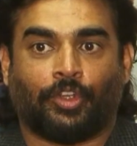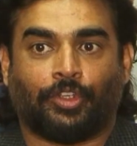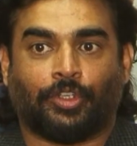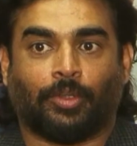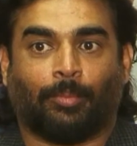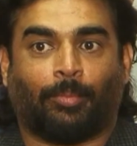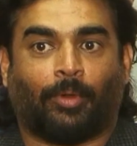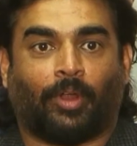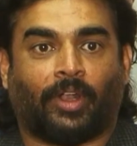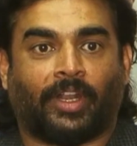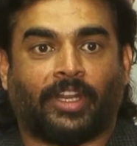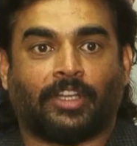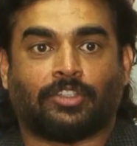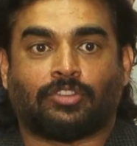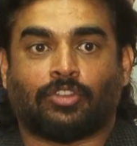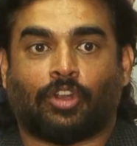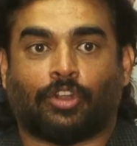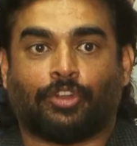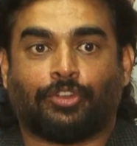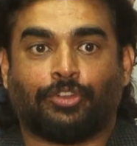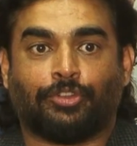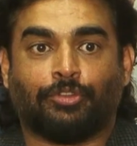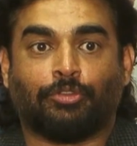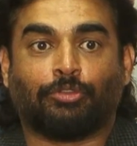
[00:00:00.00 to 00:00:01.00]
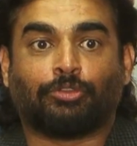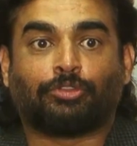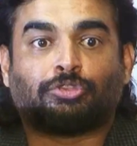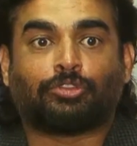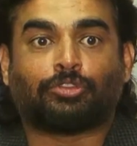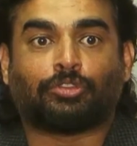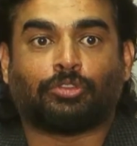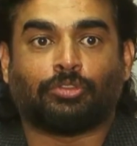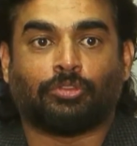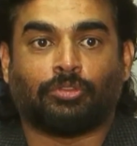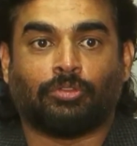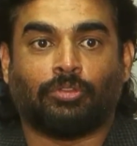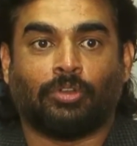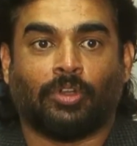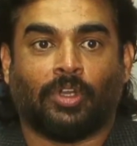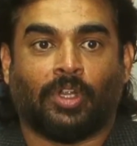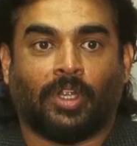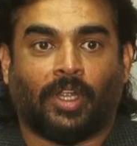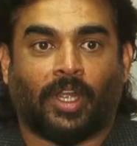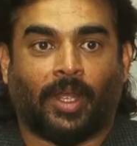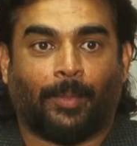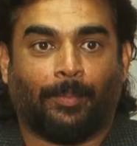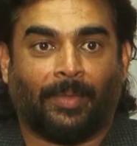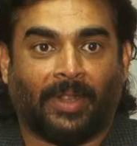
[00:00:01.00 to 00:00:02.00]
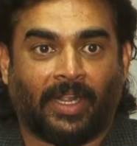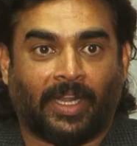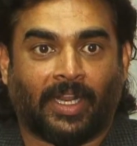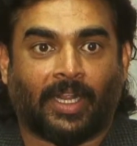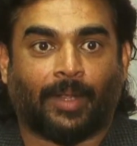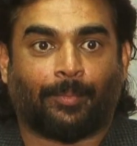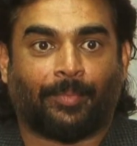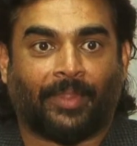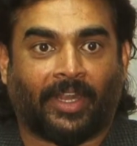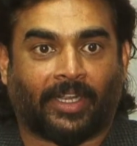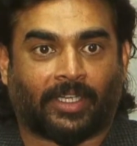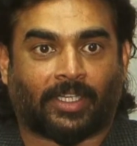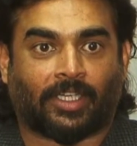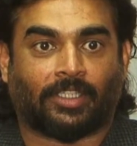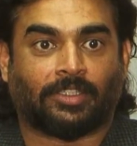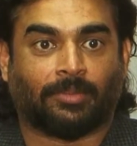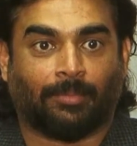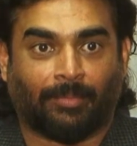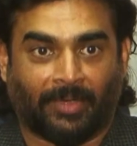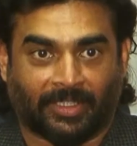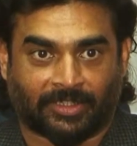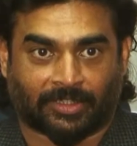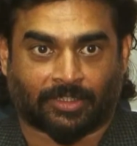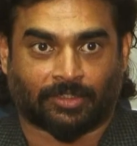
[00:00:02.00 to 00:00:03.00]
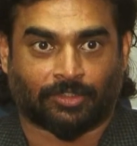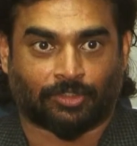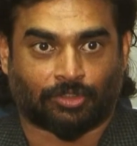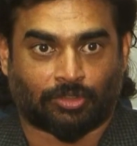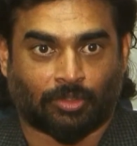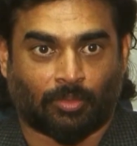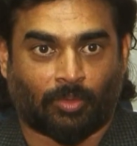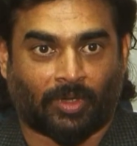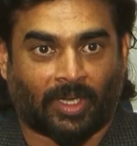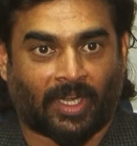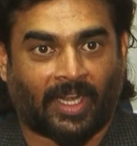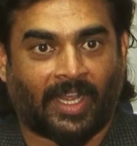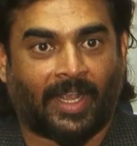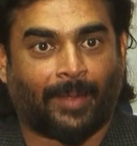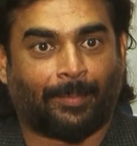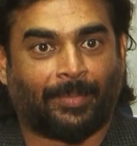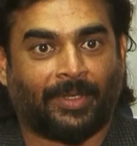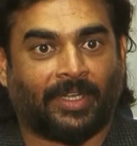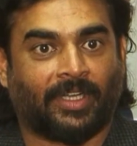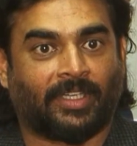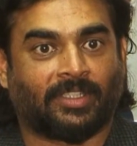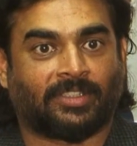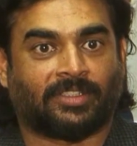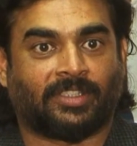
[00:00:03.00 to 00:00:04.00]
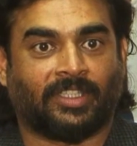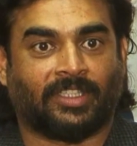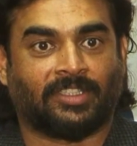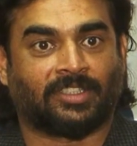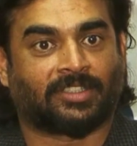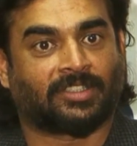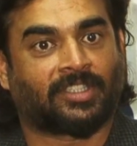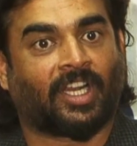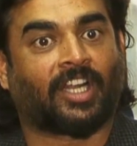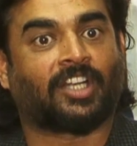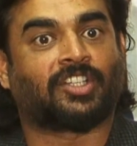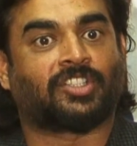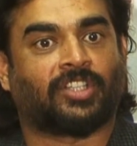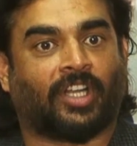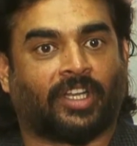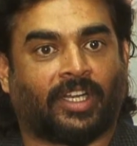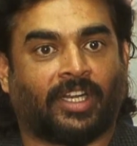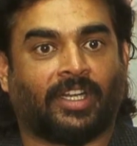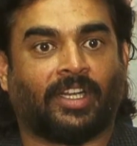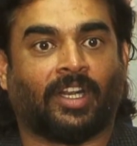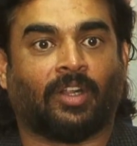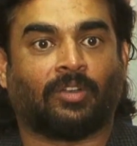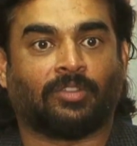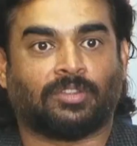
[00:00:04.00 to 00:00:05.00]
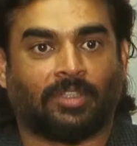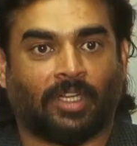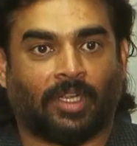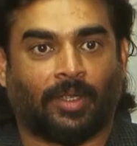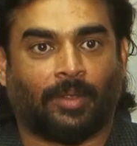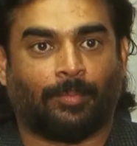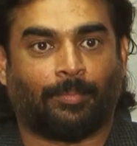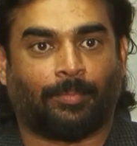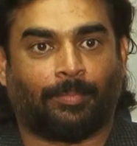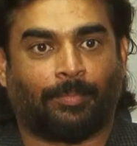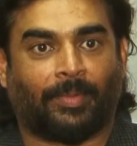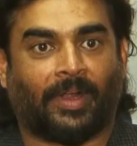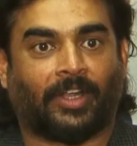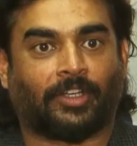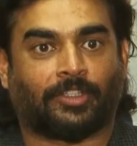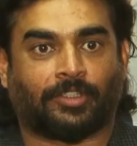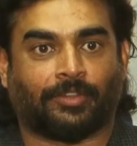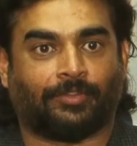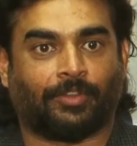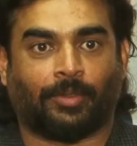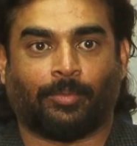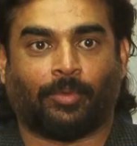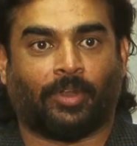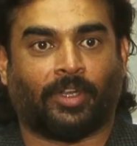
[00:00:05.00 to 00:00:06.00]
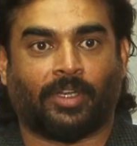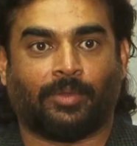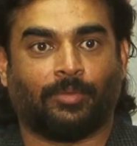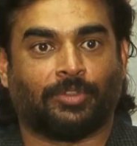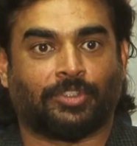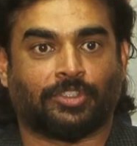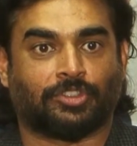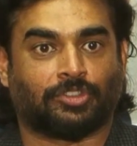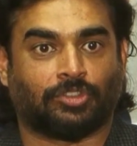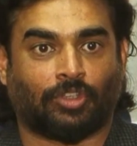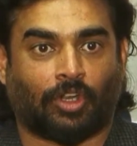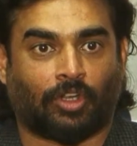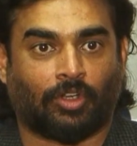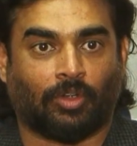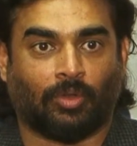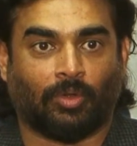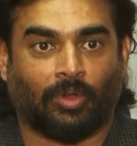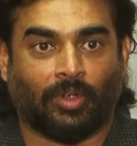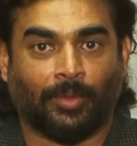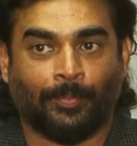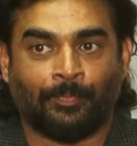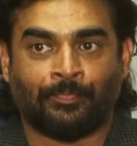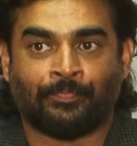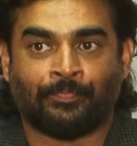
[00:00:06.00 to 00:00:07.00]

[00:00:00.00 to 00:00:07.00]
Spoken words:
Your body is not used to building up that kind of muscle. So what will happen is it'll start shutting down parts of your body, which is not good.